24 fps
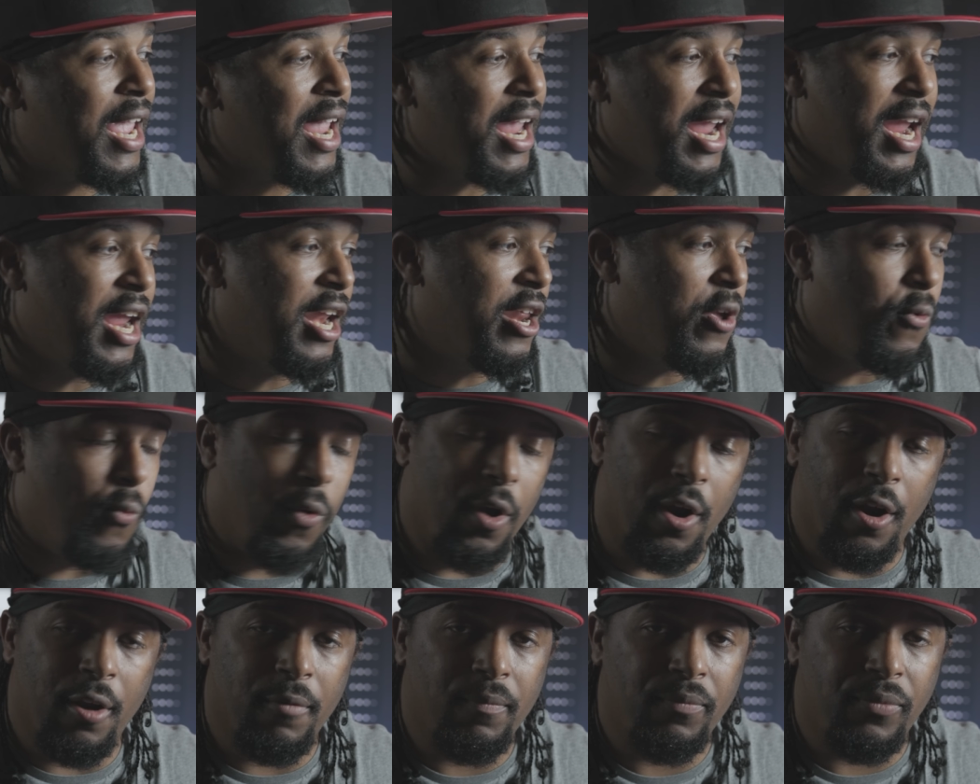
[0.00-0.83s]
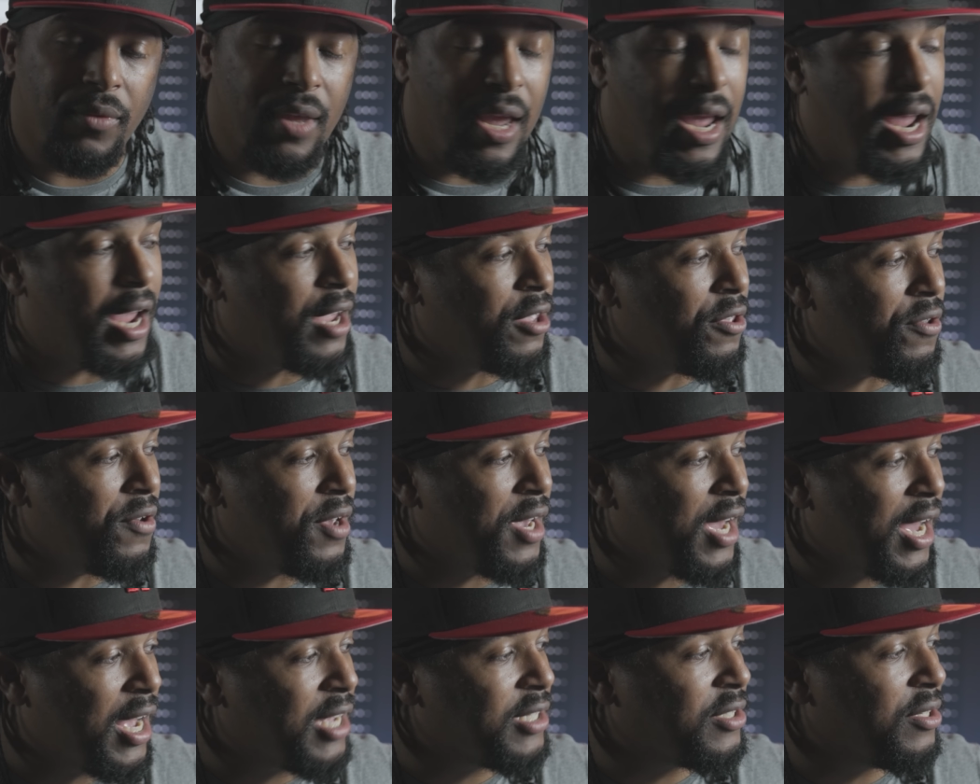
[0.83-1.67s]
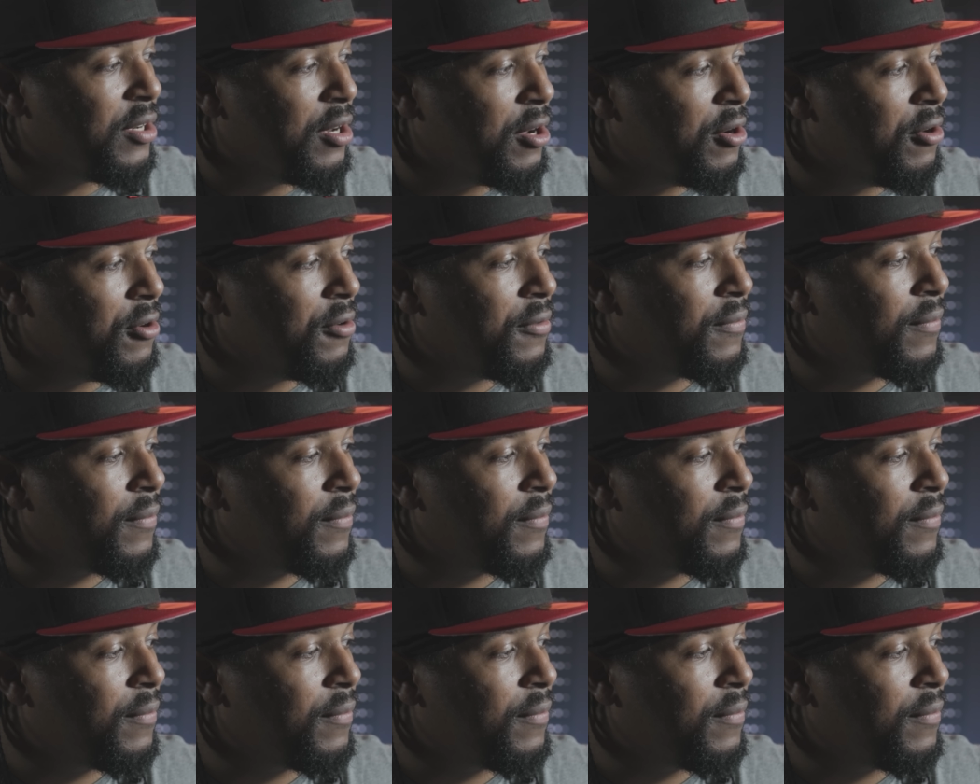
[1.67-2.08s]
anywhere. And you guys know